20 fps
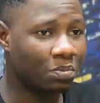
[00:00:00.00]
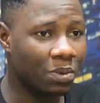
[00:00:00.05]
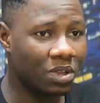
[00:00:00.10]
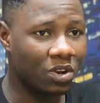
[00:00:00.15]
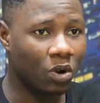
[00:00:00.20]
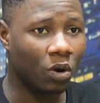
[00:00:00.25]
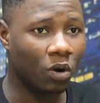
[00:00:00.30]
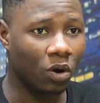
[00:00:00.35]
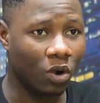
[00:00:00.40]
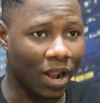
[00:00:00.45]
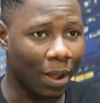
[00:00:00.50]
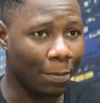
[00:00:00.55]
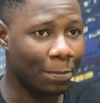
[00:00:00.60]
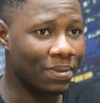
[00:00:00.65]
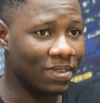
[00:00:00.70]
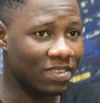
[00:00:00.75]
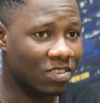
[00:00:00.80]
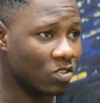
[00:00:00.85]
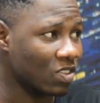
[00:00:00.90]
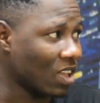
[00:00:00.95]
she made on her
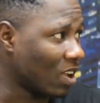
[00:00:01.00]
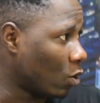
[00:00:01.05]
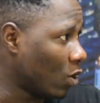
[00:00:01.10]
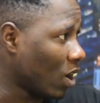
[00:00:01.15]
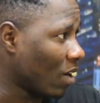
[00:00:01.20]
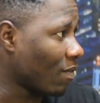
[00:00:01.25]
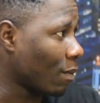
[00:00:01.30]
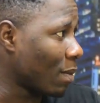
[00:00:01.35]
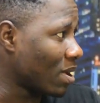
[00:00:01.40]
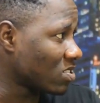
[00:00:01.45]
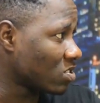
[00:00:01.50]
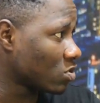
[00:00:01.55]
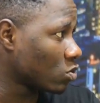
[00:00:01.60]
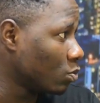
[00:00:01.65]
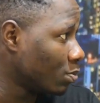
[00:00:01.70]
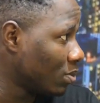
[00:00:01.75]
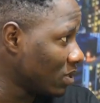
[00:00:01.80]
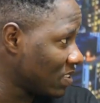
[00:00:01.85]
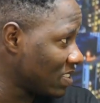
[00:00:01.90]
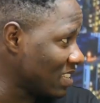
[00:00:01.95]
business, on her pharmaceutical
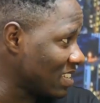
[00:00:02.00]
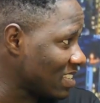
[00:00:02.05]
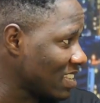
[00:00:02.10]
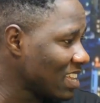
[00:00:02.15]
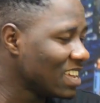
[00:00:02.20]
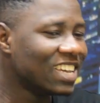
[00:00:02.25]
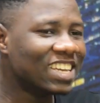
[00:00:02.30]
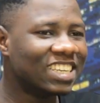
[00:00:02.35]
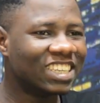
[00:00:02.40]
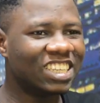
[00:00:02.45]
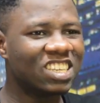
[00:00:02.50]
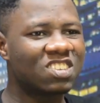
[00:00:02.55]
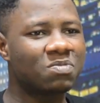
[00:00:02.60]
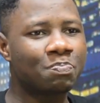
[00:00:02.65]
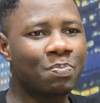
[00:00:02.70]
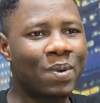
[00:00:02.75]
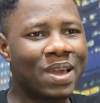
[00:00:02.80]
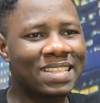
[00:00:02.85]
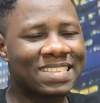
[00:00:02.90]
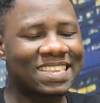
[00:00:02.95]
business, she
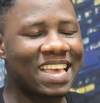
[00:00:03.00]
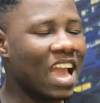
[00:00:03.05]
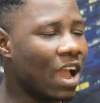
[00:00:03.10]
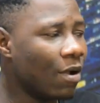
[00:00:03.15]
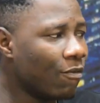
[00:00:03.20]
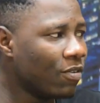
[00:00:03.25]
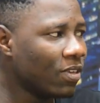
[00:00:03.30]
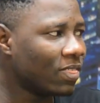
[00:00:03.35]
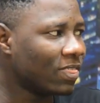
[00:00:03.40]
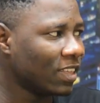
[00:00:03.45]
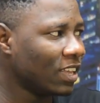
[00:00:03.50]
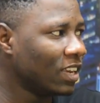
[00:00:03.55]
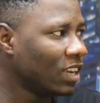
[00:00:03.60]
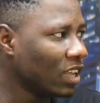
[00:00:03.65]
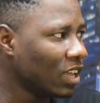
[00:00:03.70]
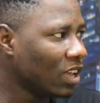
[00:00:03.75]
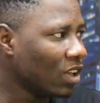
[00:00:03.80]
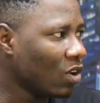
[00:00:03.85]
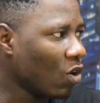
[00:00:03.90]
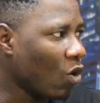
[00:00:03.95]
spent
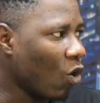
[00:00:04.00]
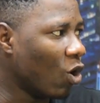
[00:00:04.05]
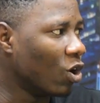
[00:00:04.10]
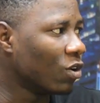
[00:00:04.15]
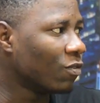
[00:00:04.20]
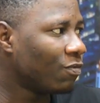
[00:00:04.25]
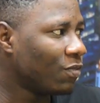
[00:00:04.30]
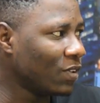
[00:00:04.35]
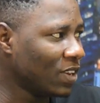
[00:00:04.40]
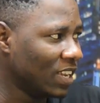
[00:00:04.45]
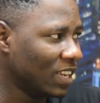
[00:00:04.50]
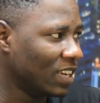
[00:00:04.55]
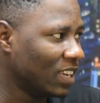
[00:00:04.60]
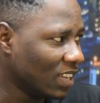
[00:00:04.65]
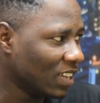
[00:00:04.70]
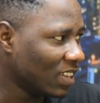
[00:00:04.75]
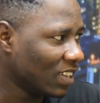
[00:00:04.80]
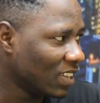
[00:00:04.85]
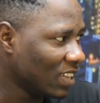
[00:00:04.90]
everything on feeding.